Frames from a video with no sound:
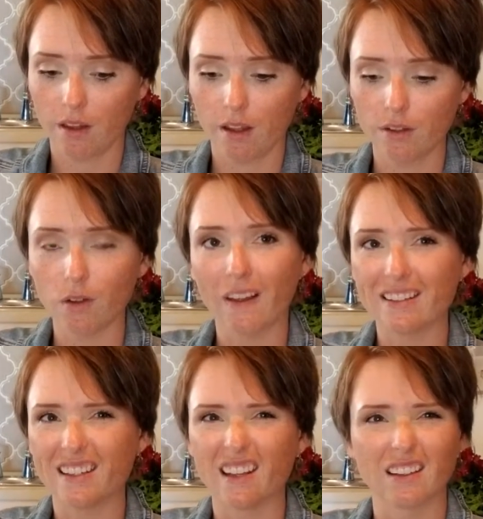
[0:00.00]
don't like
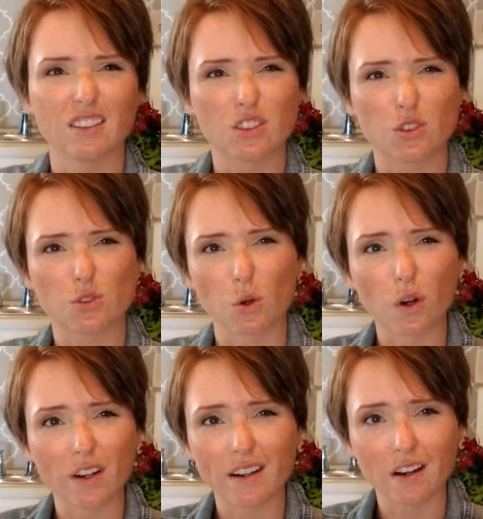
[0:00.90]
to get
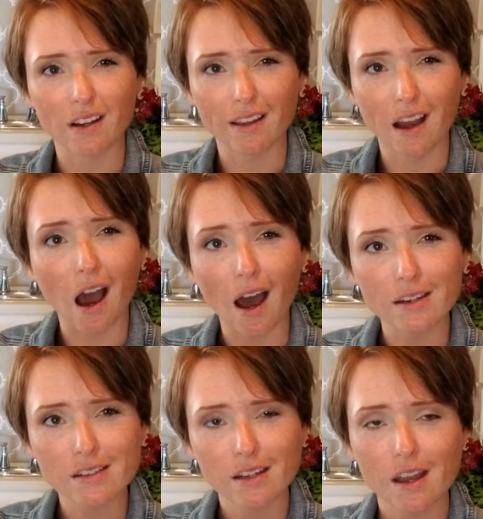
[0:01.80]
extraordinarily
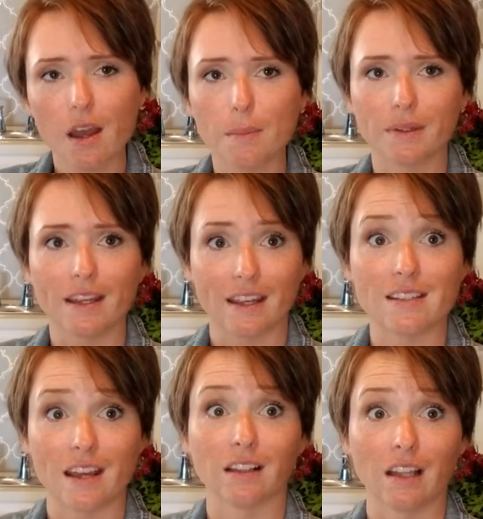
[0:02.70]
hot, but they can
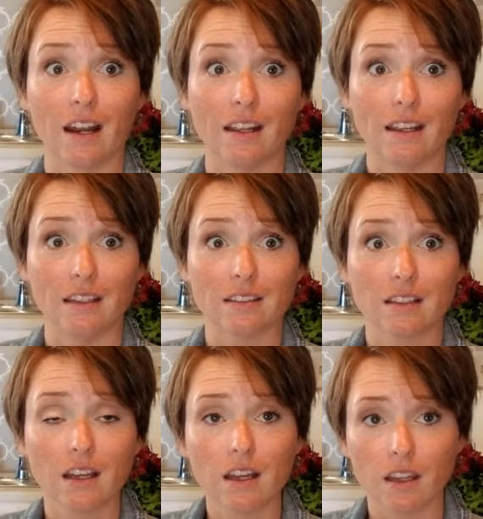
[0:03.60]
take a lot of heat.
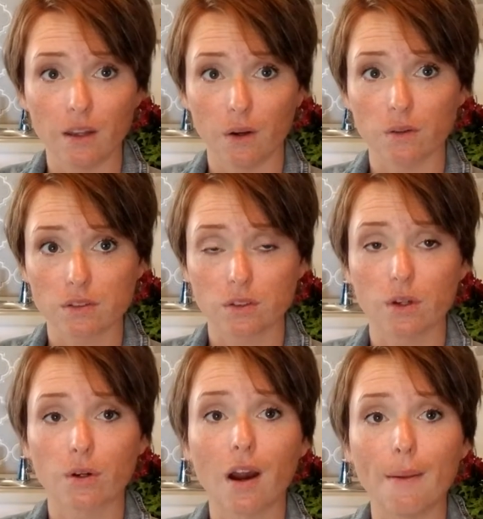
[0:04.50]
So
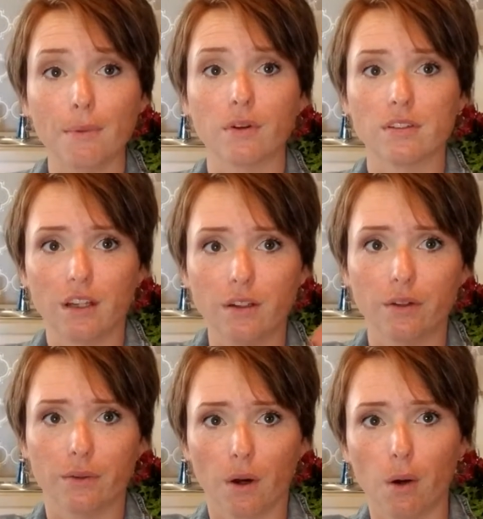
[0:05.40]
your crop will continue to
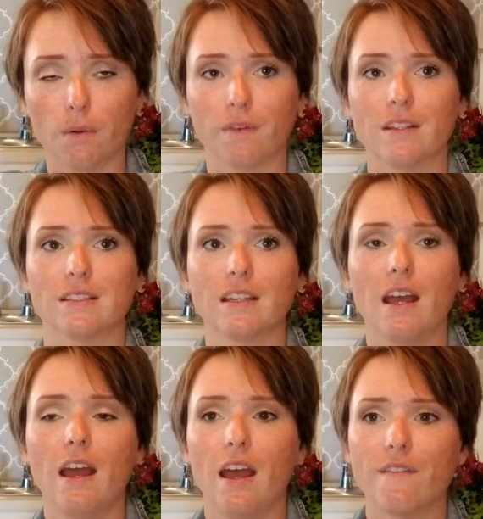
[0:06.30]
grow if
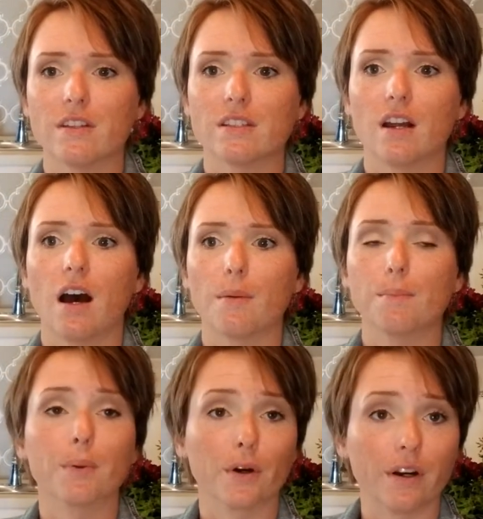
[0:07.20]
it's
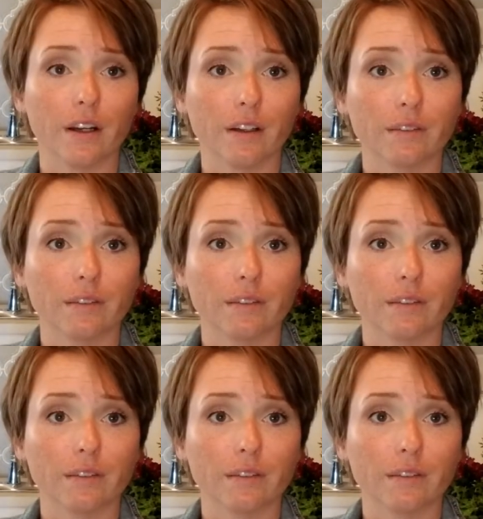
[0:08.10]
not burning.